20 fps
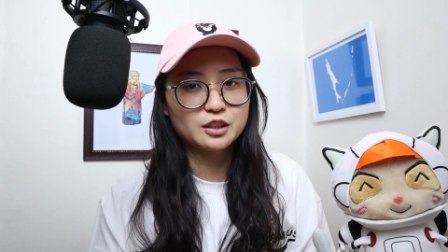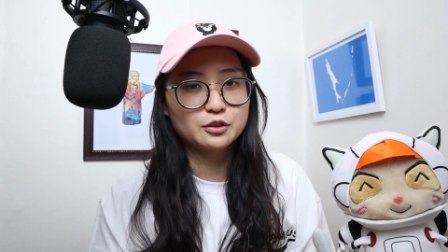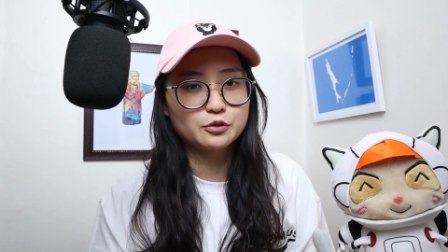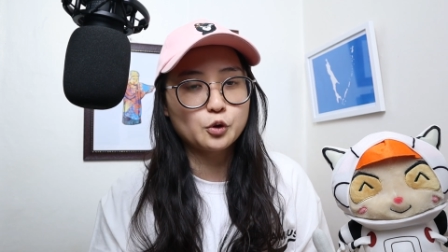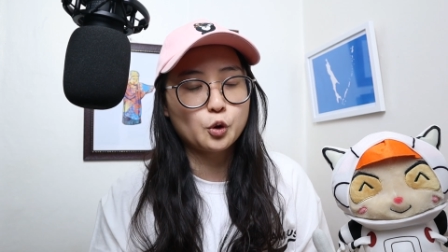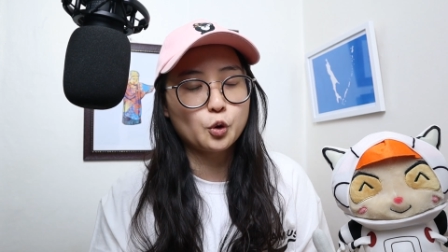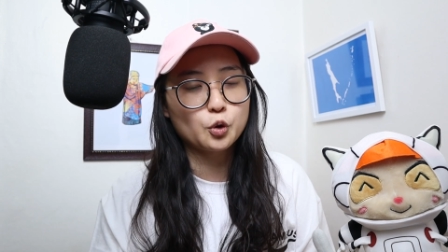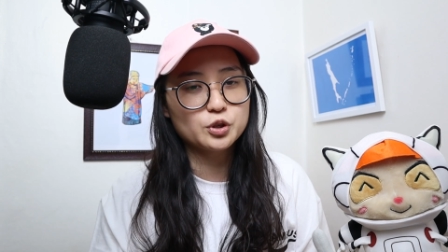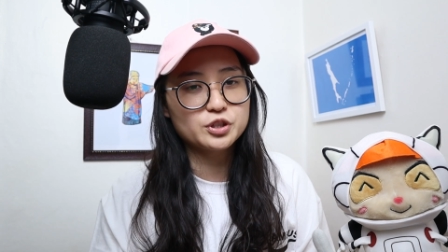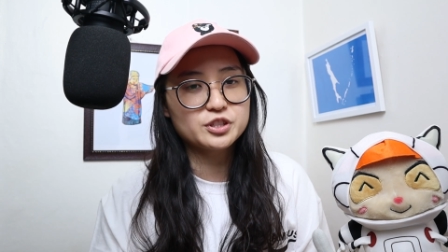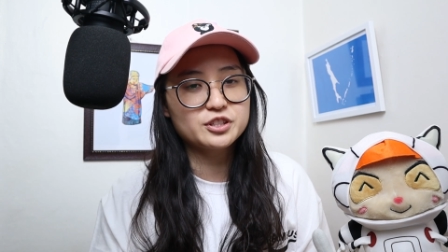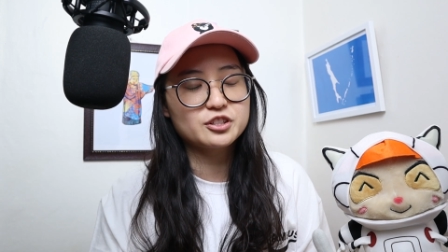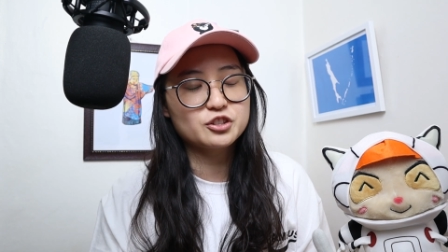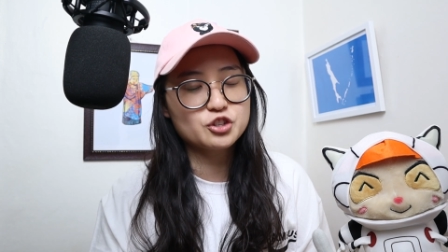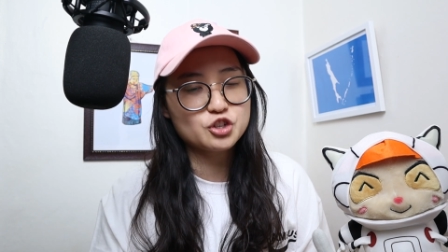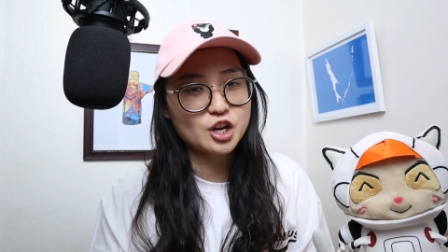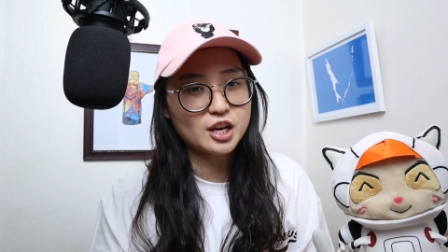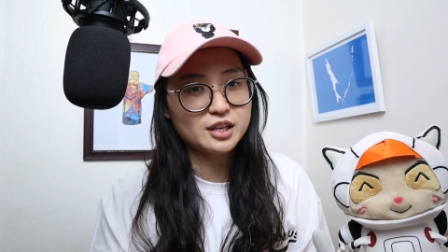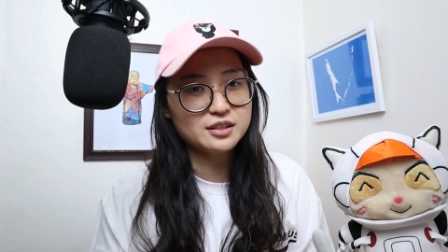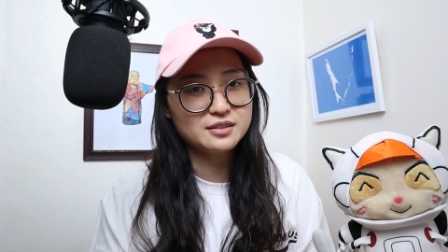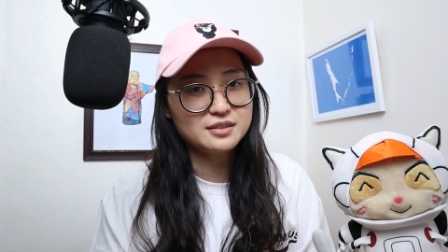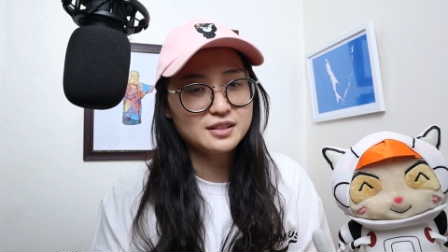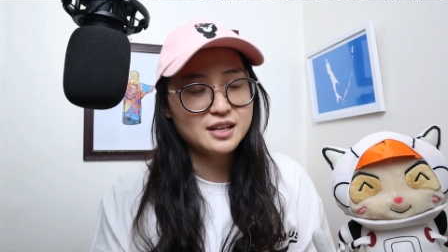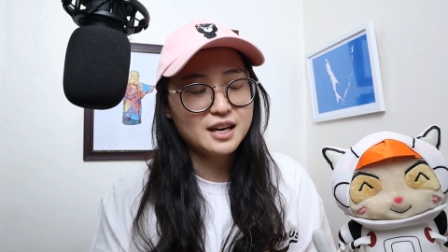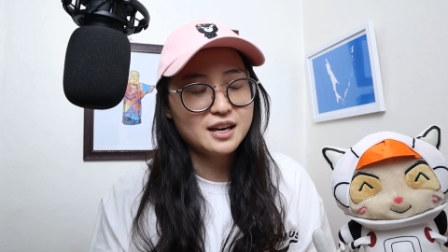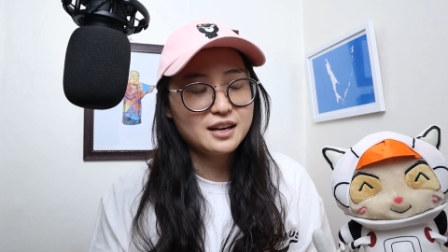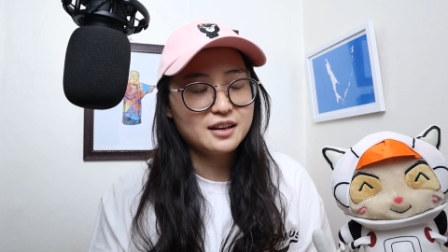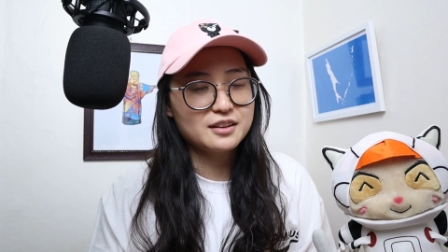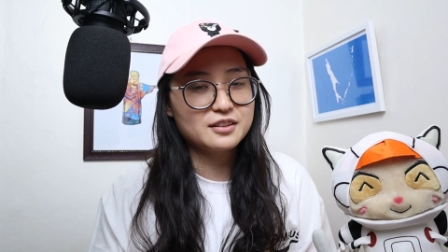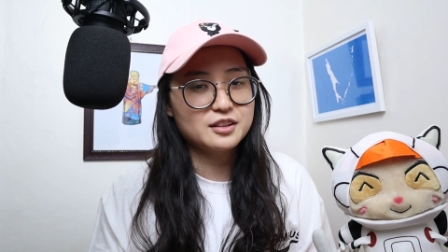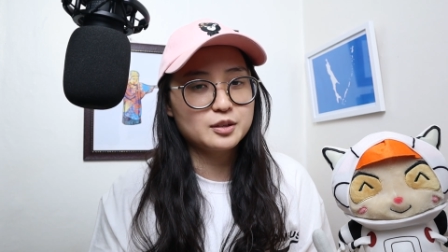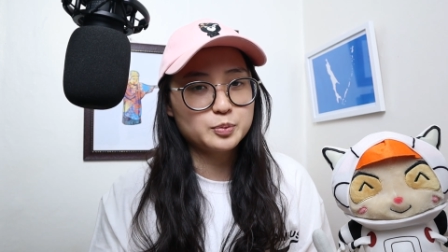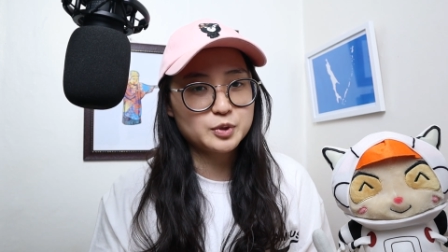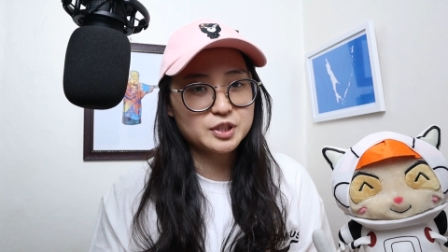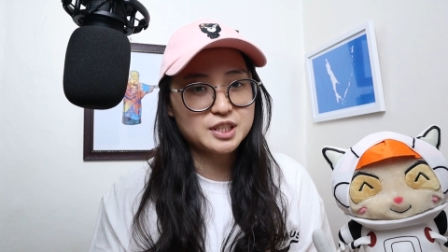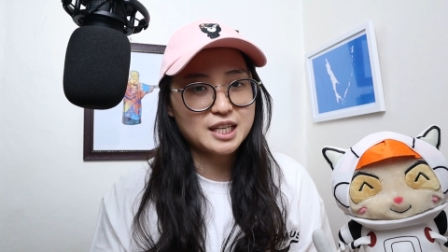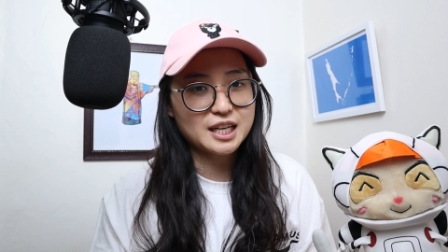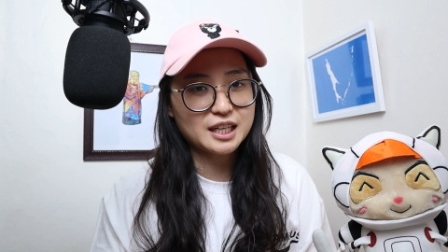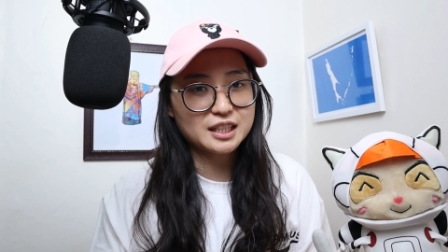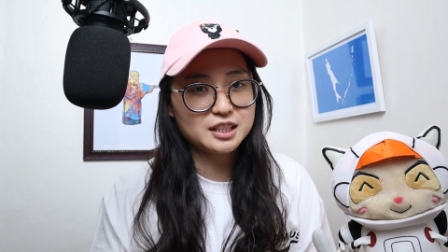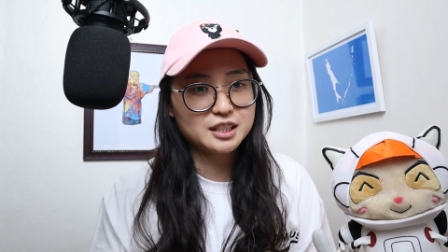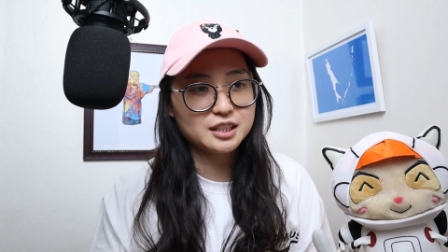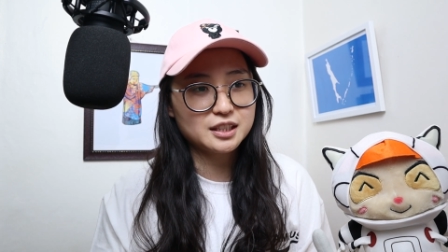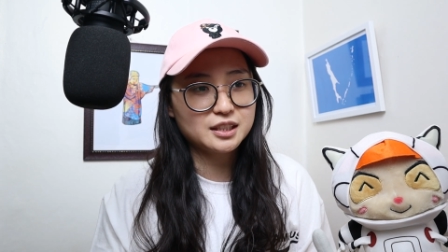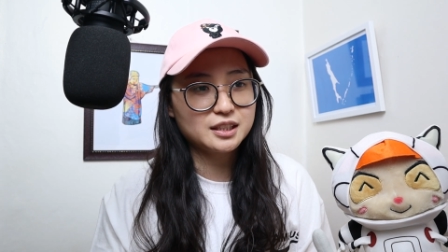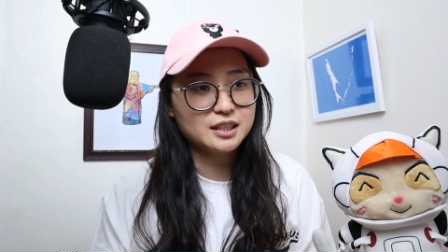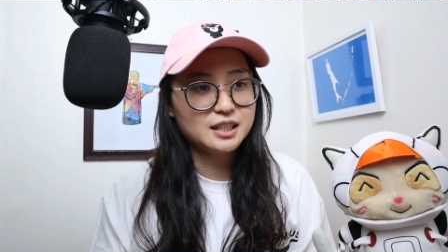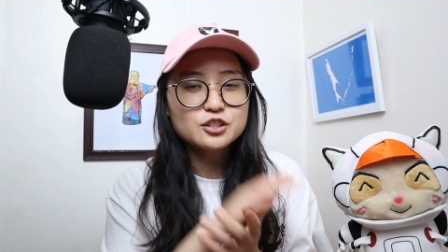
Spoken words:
And of course, Shen, the protector,